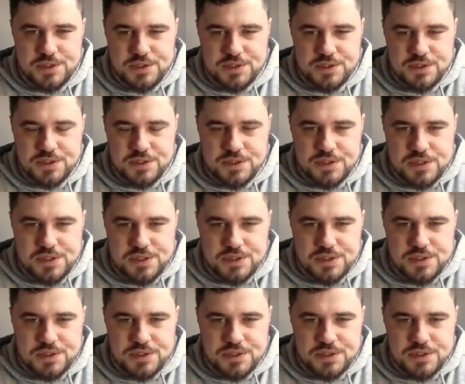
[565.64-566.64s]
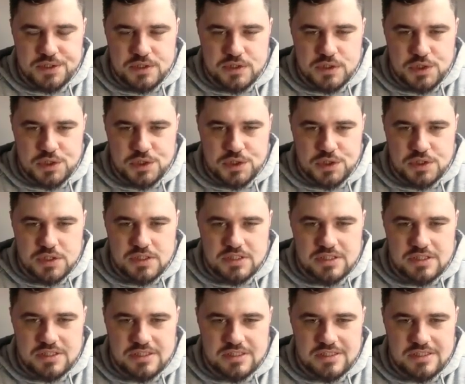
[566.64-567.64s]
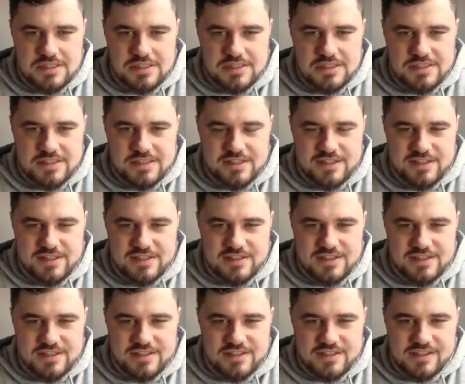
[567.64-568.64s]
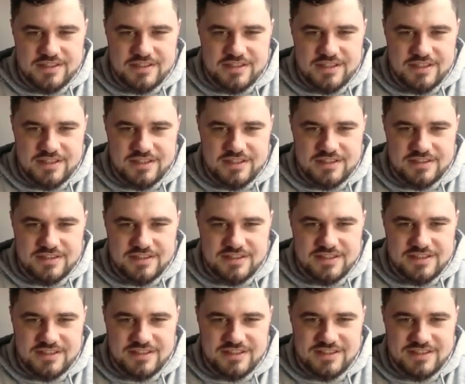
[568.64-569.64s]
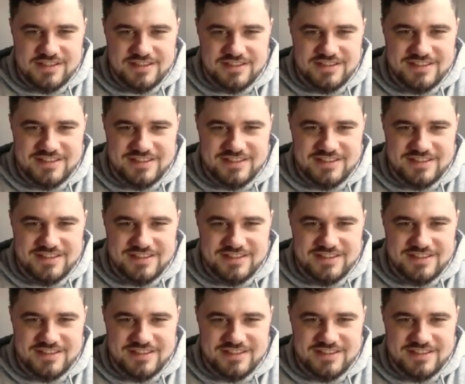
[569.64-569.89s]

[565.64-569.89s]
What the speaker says: This person isn't speaking.